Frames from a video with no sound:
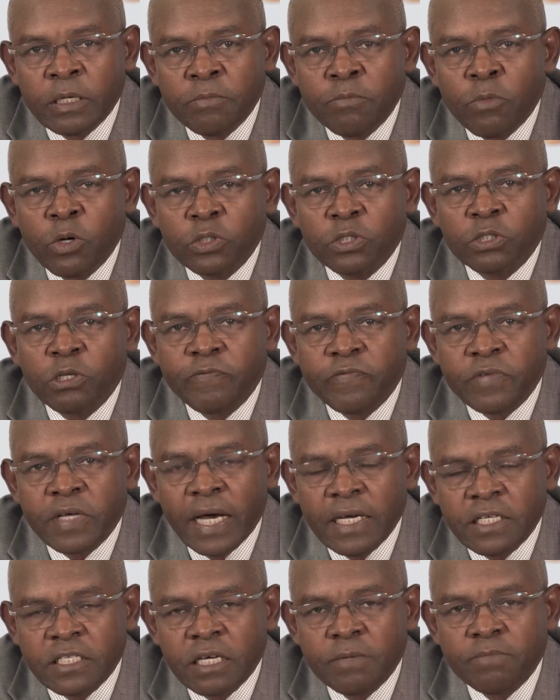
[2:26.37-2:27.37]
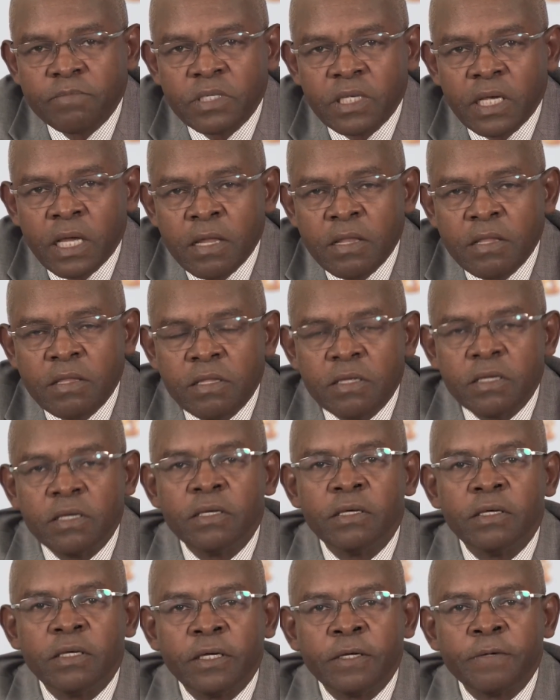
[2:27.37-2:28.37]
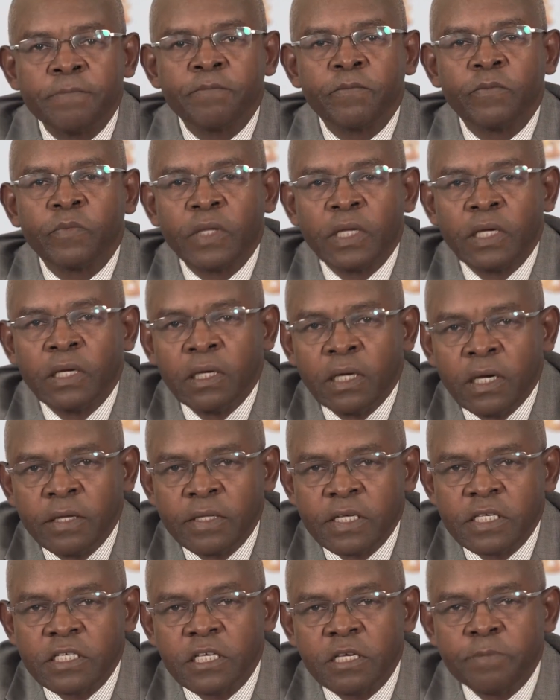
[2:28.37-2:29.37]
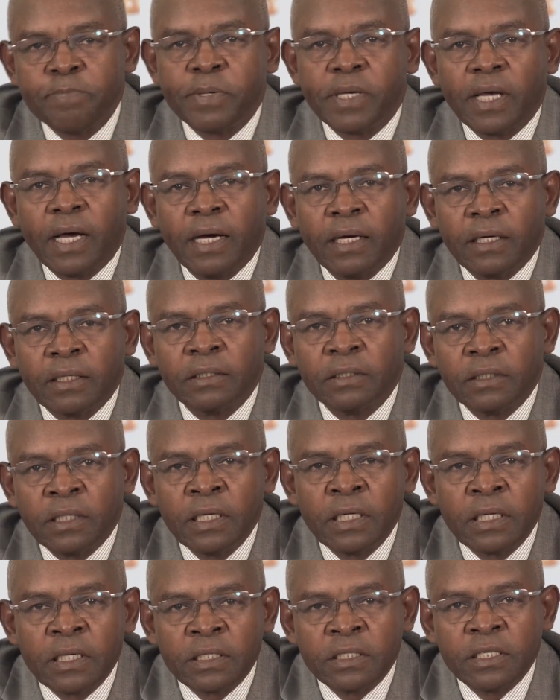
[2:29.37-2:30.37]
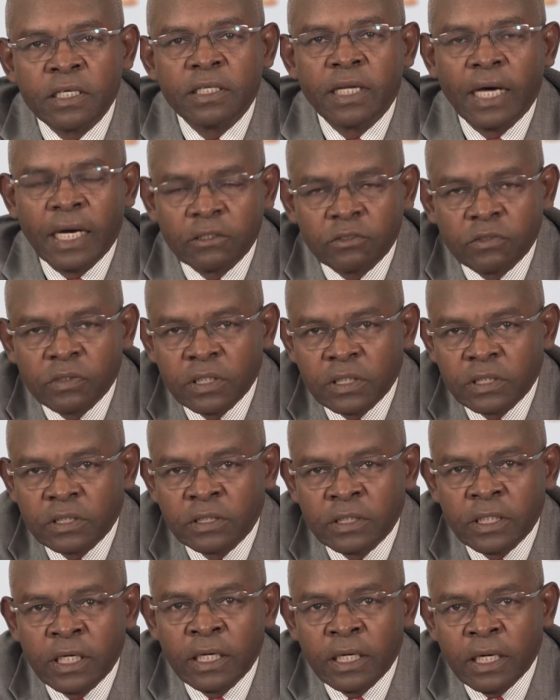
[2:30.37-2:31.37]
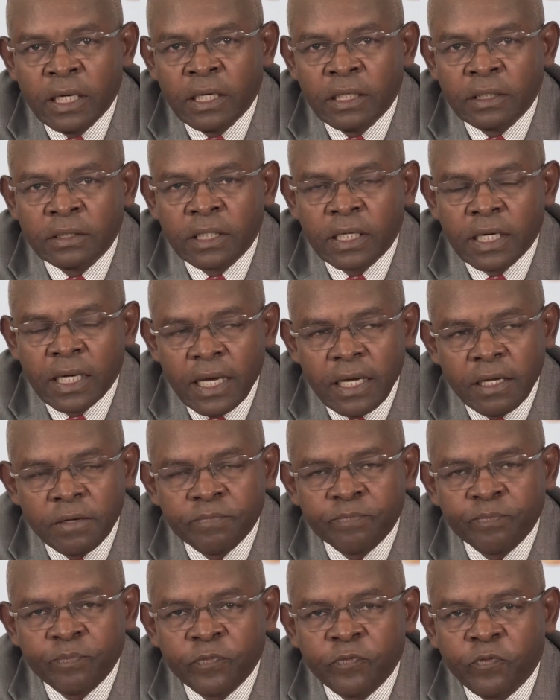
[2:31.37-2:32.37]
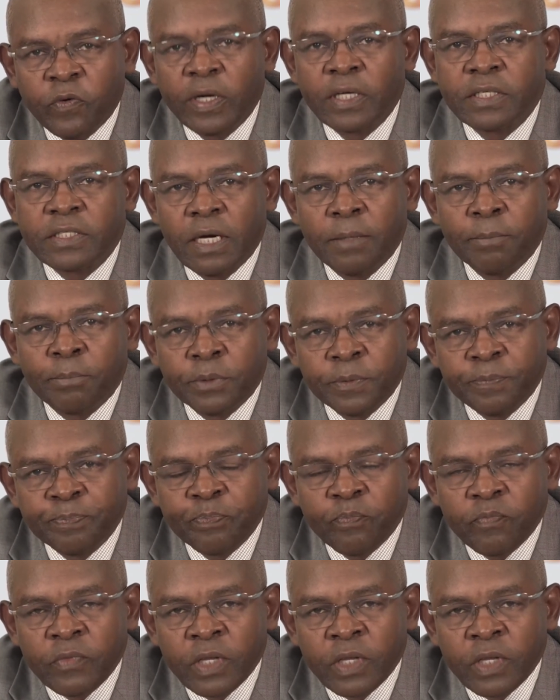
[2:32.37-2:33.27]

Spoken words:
most of the items in the CPI did actually decline. For example,